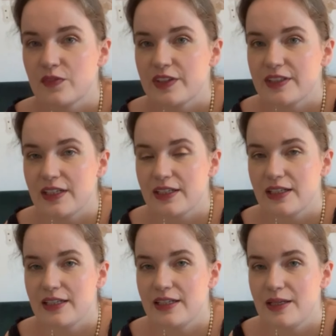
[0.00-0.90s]
with the
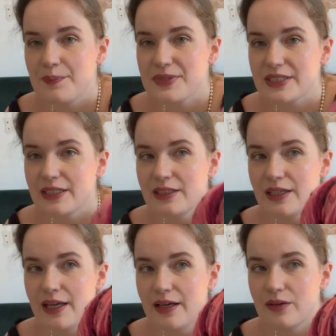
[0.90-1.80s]
little nips in
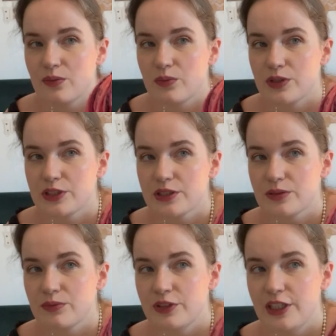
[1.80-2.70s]
there, which
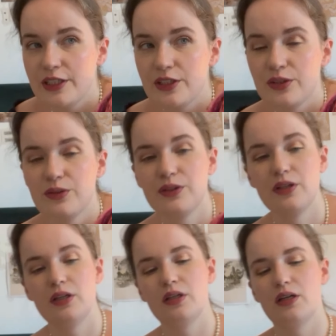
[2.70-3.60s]
is really cute.
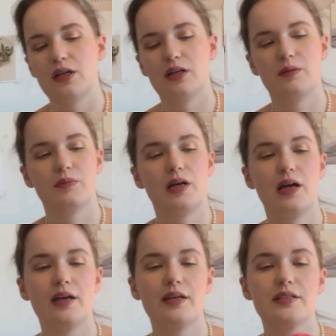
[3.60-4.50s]

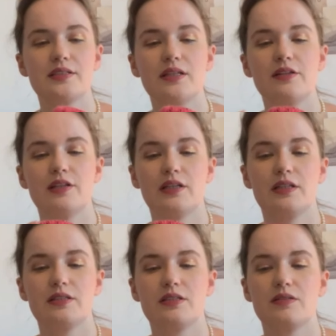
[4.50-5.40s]
I still think
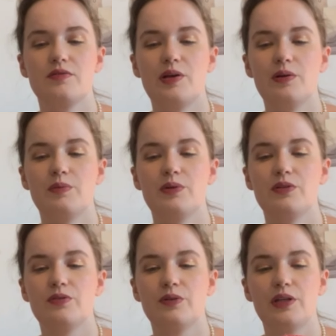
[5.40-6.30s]
this is a very
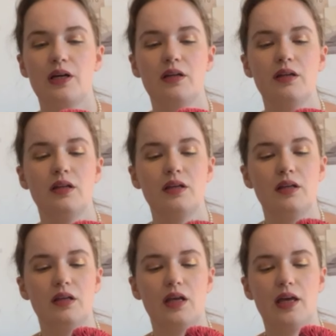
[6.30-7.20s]
beautiful yarn,
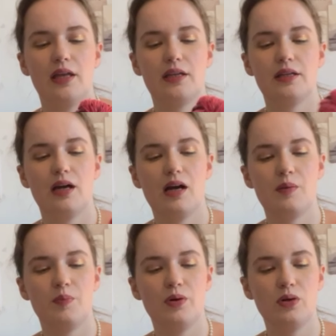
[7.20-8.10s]
and I
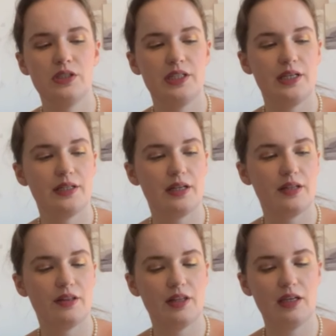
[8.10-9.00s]
bought it
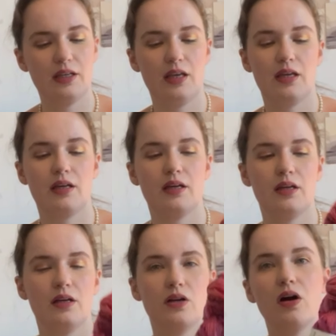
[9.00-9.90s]
thinking
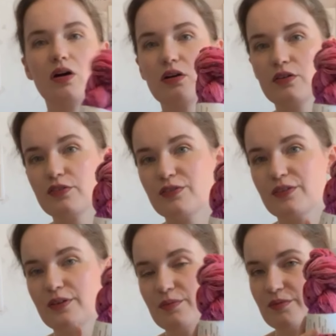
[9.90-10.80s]
of
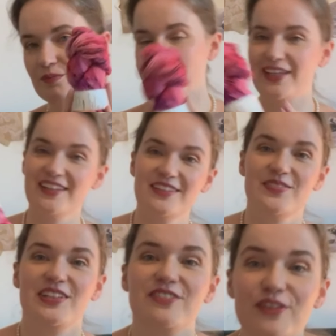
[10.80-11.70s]
making something